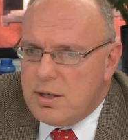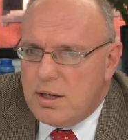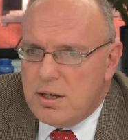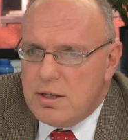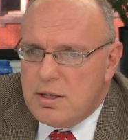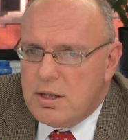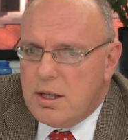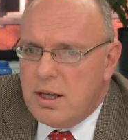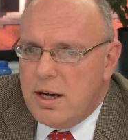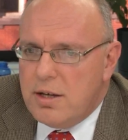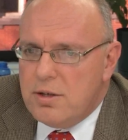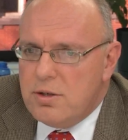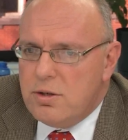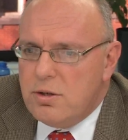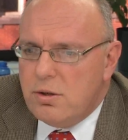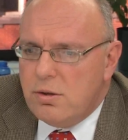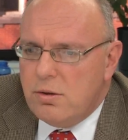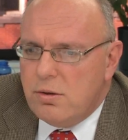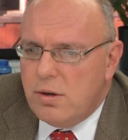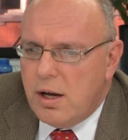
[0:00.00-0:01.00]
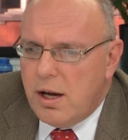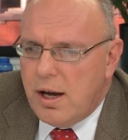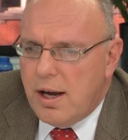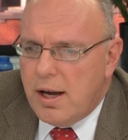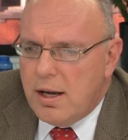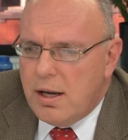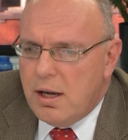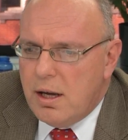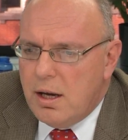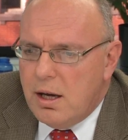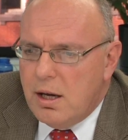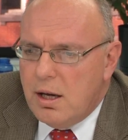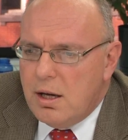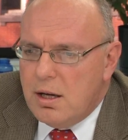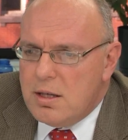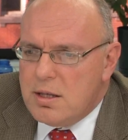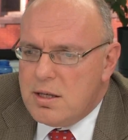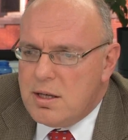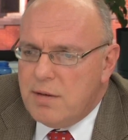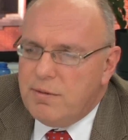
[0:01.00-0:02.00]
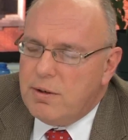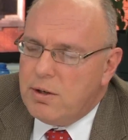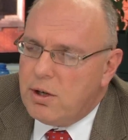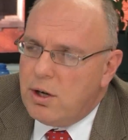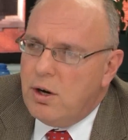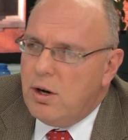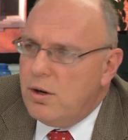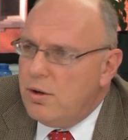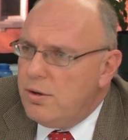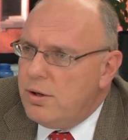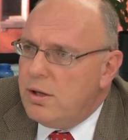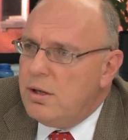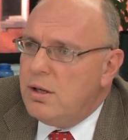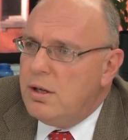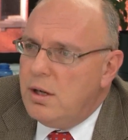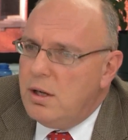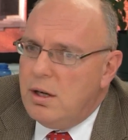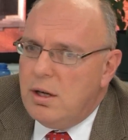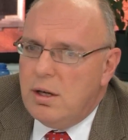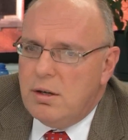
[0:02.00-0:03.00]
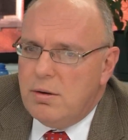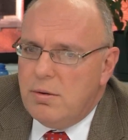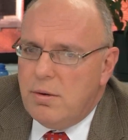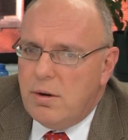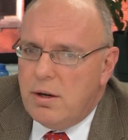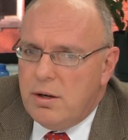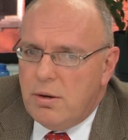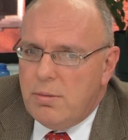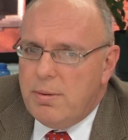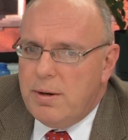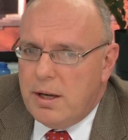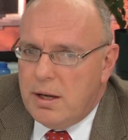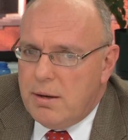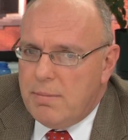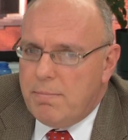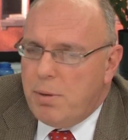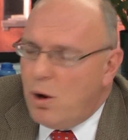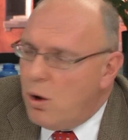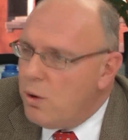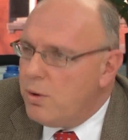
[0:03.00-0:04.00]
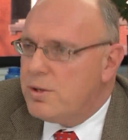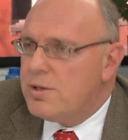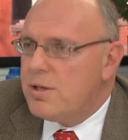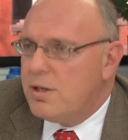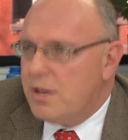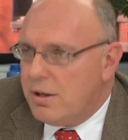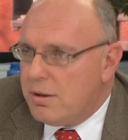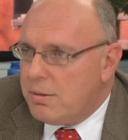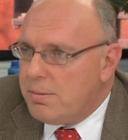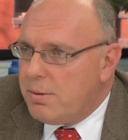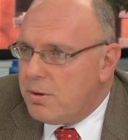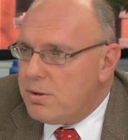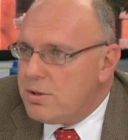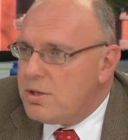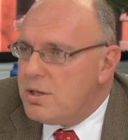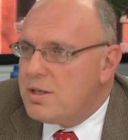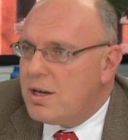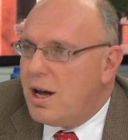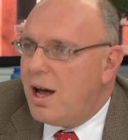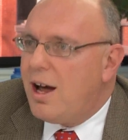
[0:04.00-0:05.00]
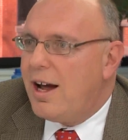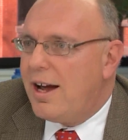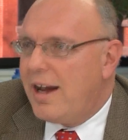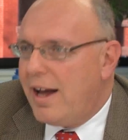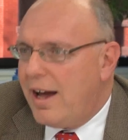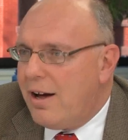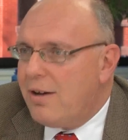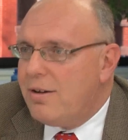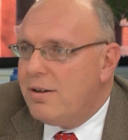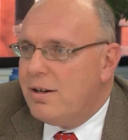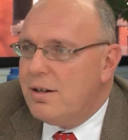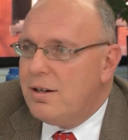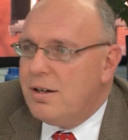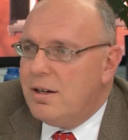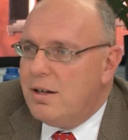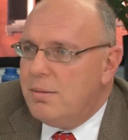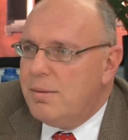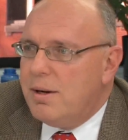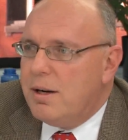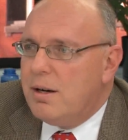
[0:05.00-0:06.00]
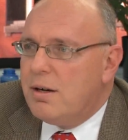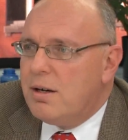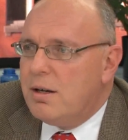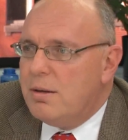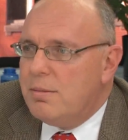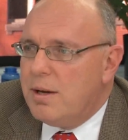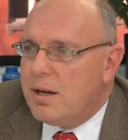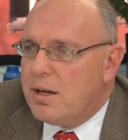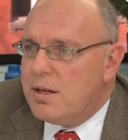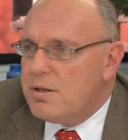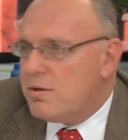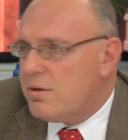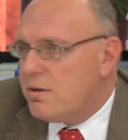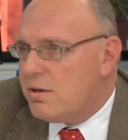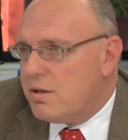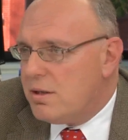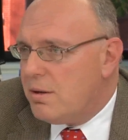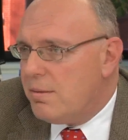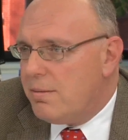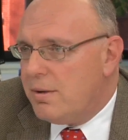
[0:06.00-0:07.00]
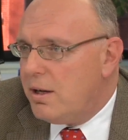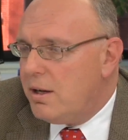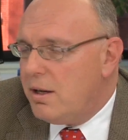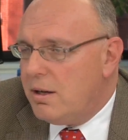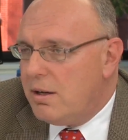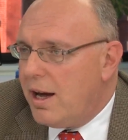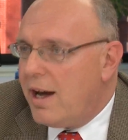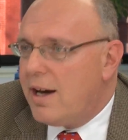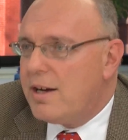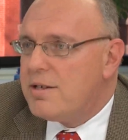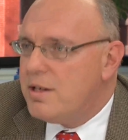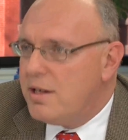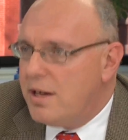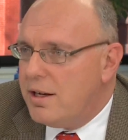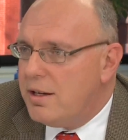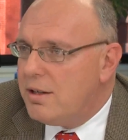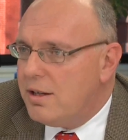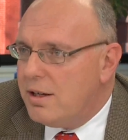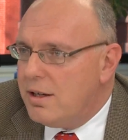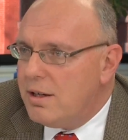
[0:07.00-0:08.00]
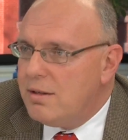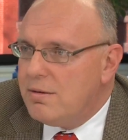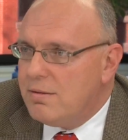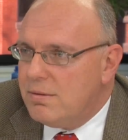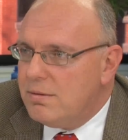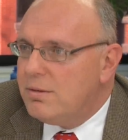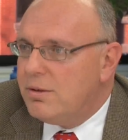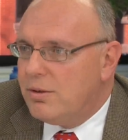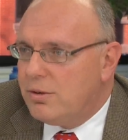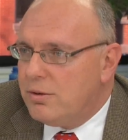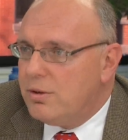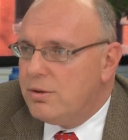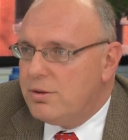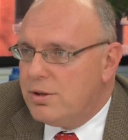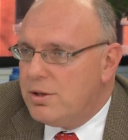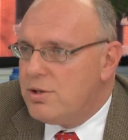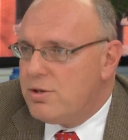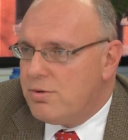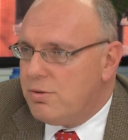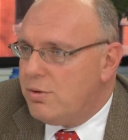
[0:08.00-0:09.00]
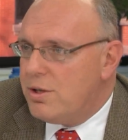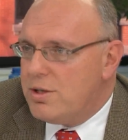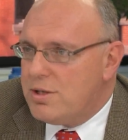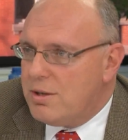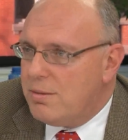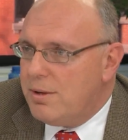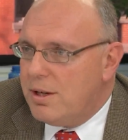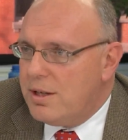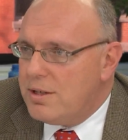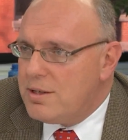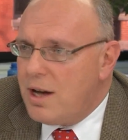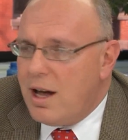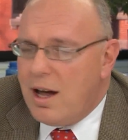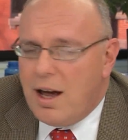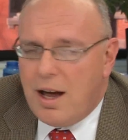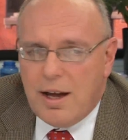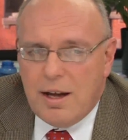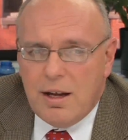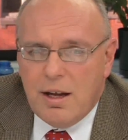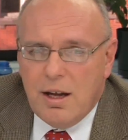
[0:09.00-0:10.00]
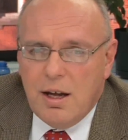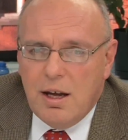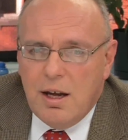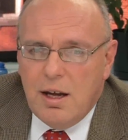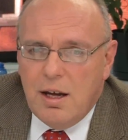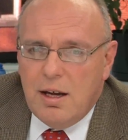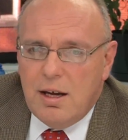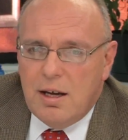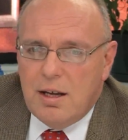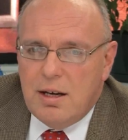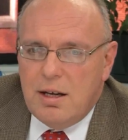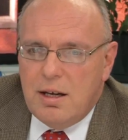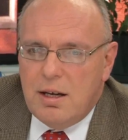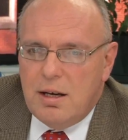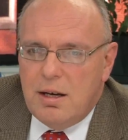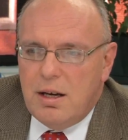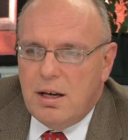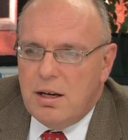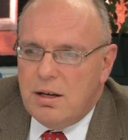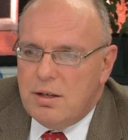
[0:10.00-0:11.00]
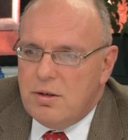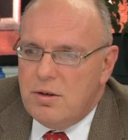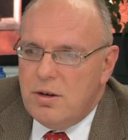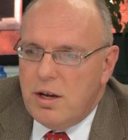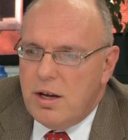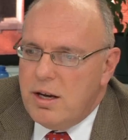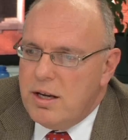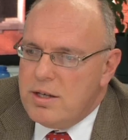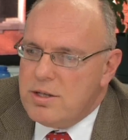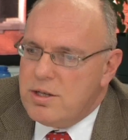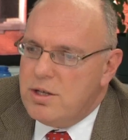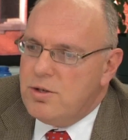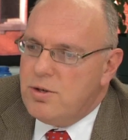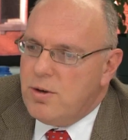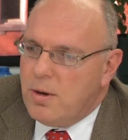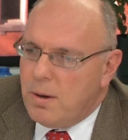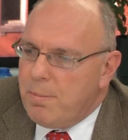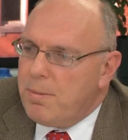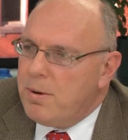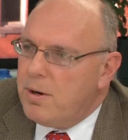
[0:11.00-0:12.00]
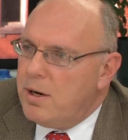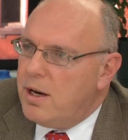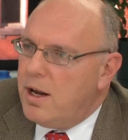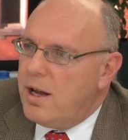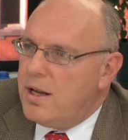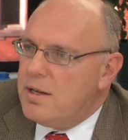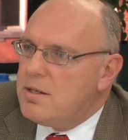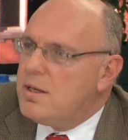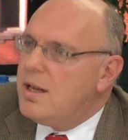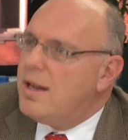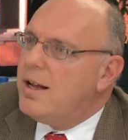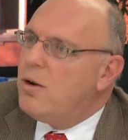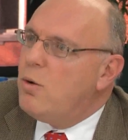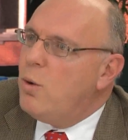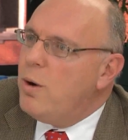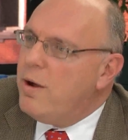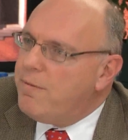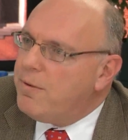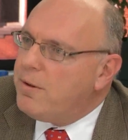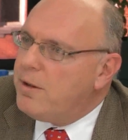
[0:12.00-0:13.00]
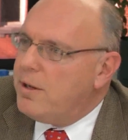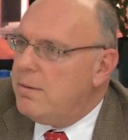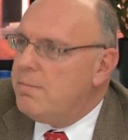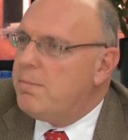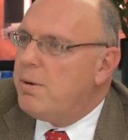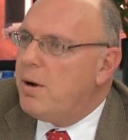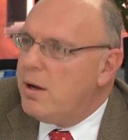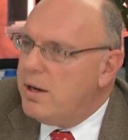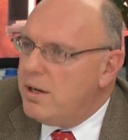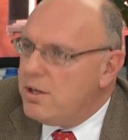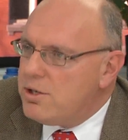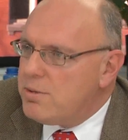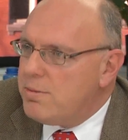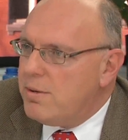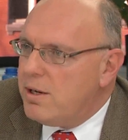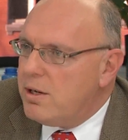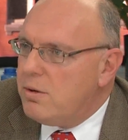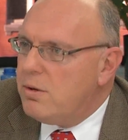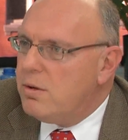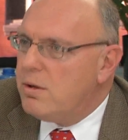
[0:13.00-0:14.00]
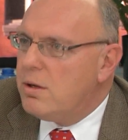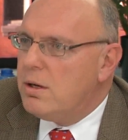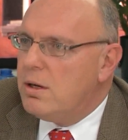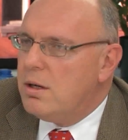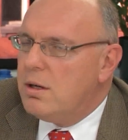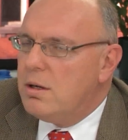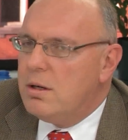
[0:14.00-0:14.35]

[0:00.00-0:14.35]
has led to a civil code. Nobody pokes another person's eye out in America because somebody accidentally destroyed somebody's eye. It is interpreted as equivalent punishment, or